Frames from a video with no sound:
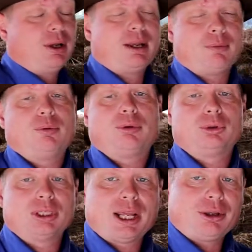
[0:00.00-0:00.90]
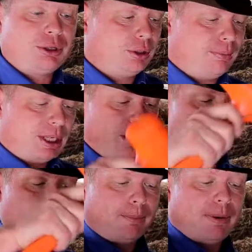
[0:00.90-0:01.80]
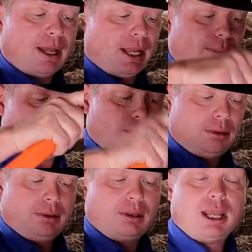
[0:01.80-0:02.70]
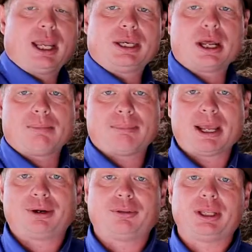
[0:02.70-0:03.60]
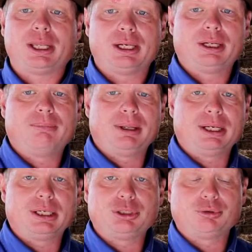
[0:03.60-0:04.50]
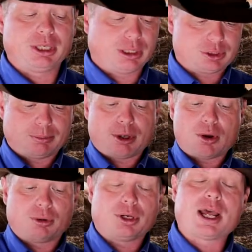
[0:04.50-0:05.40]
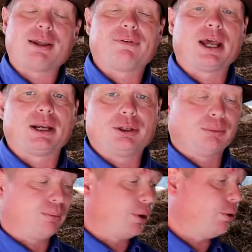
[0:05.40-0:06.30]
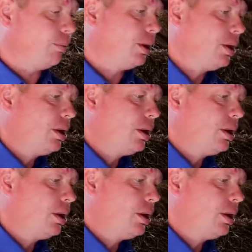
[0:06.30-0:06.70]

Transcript: hammer will allow you to beat on the pipe and not batter the end and bend it. You'll get some longer life out of your probe.